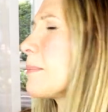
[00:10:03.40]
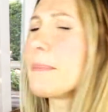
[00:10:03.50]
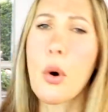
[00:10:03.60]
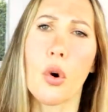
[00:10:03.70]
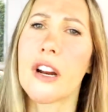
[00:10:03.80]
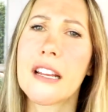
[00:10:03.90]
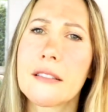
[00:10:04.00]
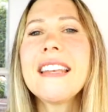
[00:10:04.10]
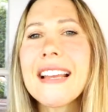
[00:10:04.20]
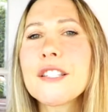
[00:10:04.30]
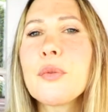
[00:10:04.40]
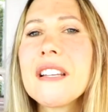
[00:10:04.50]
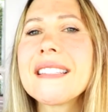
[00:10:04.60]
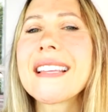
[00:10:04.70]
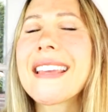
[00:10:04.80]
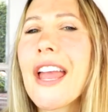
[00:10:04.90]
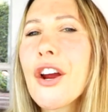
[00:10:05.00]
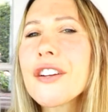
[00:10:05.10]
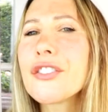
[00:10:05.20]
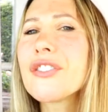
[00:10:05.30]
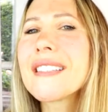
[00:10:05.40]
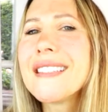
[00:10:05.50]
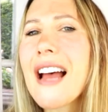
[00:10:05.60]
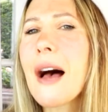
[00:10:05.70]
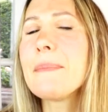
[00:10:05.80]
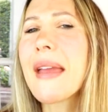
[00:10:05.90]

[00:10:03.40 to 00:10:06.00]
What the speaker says: boring. The next one is the character does not